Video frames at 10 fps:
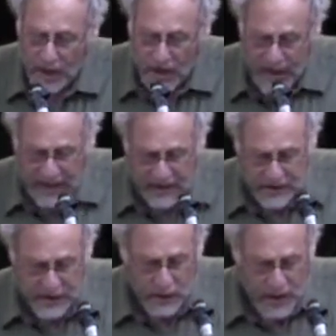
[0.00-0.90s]
her hand
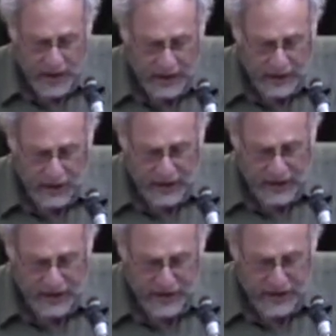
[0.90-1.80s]
is crying, her
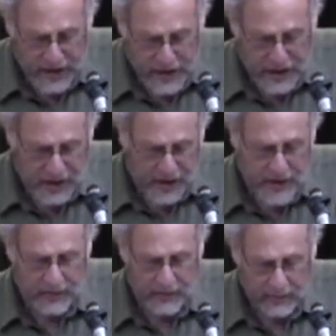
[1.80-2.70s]
hand is clutching a
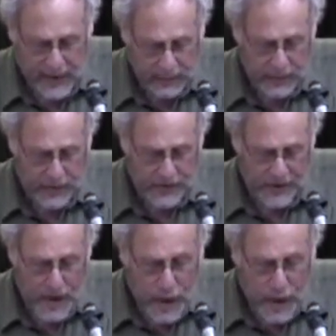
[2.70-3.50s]
sheaf of papers,